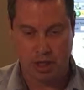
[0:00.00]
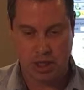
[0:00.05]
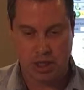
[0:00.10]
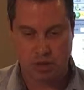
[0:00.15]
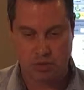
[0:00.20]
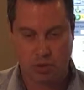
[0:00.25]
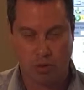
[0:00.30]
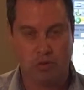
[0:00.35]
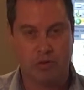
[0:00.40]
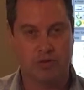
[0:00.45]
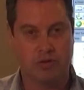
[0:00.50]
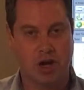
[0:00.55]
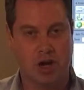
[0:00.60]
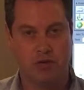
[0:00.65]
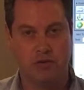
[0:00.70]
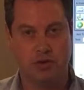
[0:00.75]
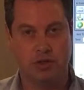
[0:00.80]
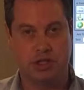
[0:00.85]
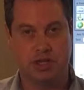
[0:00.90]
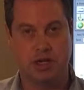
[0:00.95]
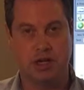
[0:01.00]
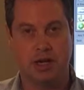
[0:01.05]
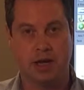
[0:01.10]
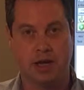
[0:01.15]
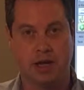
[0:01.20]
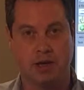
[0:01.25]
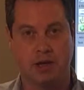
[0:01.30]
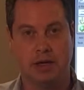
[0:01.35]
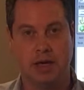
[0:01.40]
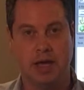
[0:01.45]
So what we've covered
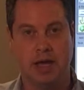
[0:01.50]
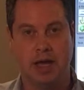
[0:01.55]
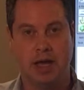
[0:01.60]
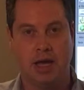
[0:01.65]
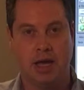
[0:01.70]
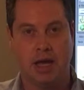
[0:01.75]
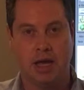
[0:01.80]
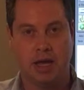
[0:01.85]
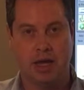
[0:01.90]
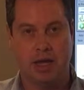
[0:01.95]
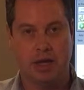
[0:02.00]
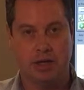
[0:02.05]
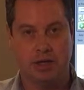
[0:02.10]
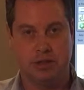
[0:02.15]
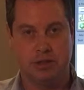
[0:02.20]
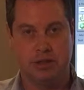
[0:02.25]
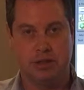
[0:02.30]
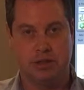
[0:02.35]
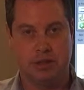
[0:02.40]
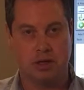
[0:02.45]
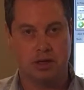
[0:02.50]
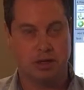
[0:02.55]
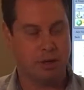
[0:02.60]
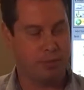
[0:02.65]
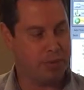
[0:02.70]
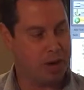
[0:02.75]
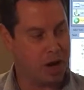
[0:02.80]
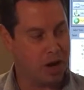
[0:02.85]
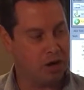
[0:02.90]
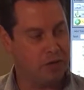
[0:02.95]
today is the
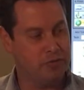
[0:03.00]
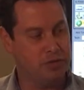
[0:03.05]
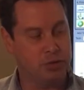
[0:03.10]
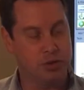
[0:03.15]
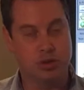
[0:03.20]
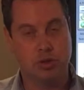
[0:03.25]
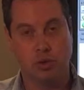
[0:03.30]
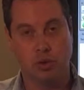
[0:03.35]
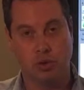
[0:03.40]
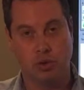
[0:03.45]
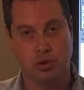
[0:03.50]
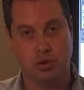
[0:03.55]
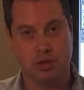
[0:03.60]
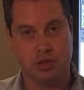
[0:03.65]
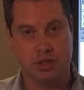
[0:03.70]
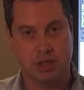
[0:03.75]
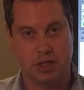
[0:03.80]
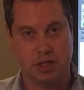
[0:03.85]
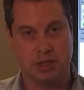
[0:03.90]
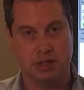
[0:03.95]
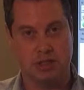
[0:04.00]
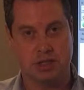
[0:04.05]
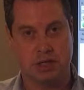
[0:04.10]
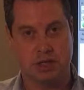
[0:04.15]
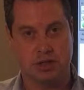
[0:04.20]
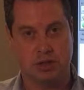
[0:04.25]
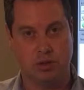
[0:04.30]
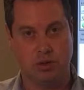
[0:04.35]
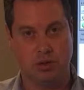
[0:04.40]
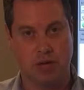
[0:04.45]
powerful tools that
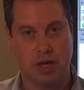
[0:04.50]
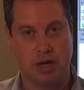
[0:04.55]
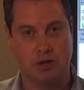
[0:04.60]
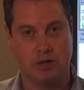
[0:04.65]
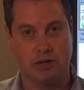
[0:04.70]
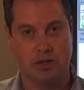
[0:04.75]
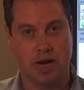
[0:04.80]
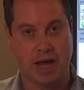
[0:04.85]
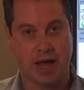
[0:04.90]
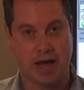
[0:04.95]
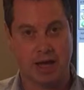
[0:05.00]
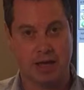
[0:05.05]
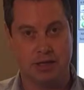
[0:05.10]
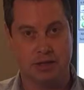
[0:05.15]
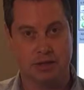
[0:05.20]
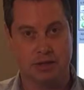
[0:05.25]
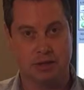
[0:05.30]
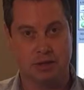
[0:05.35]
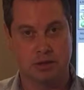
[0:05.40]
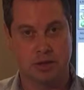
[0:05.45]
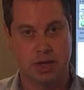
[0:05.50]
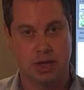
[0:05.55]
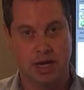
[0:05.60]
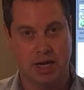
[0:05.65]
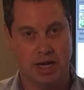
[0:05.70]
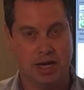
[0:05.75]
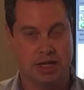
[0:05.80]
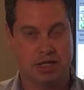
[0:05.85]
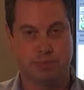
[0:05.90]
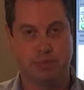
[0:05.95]
Insight 2000 has.
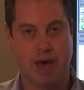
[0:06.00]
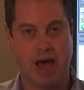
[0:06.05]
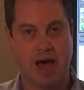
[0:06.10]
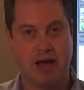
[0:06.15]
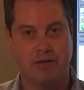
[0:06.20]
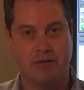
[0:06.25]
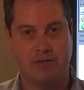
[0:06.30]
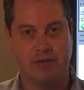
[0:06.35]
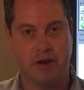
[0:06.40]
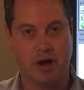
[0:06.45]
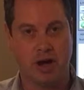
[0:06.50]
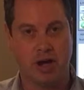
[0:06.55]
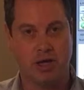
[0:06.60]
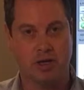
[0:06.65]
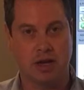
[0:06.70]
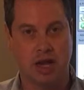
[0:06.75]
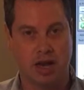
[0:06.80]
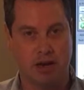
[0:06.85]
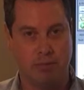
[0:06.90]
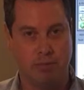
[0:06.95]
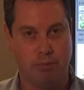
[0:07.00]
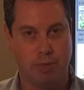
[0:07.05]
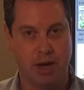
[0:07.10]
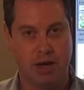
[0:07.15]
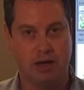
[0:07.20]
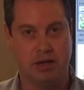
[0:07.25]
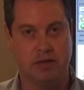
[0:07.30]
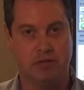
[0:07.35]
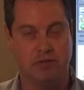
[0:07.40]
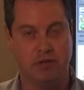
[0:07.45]
It has PatFind and
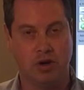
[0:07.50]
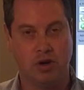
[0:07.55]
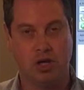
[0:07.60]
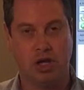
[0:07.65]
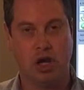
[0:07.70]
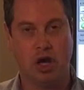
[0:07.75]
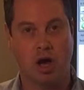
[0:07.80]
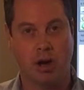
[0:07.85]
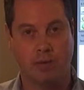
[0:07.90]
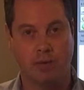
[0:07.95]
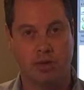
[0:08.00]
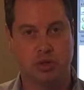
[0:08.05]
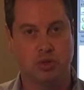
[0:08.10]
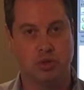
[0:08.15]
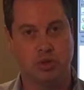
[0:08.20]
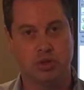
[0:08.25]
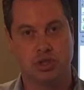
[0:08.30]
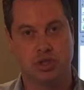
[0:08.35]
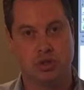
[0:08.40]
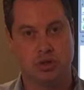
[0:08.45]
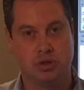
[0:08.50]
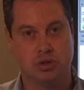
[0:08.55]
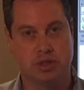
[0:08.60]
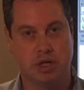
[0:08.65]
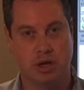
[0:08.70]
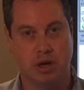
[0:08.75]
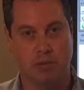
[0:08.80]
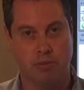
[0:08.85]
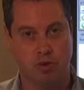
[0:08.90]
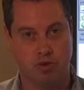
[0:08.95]
many very common tools used
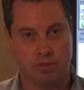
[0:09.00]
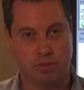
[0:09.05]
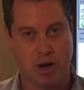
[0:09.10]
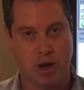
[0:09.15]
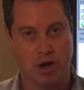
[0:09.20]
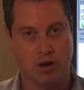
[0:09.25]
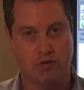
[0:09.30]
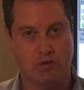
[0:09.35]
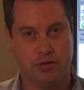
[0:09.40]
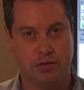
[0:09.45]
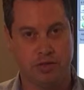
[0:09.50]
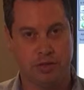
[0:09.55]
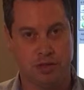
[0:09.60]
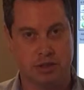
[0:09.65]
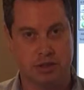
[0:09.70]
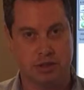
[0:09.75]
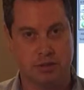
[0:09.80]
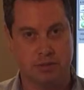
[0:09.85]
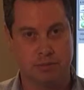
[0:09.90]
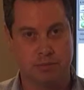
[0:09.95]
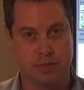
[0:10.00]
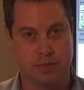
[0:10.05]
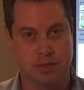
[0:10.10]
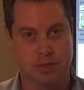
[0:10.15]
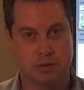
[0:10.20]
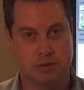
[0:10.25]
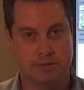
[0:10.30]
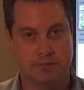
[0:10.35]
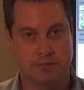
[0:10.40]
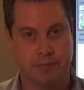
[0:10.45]
in our most powerful
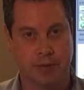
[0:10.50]
systems.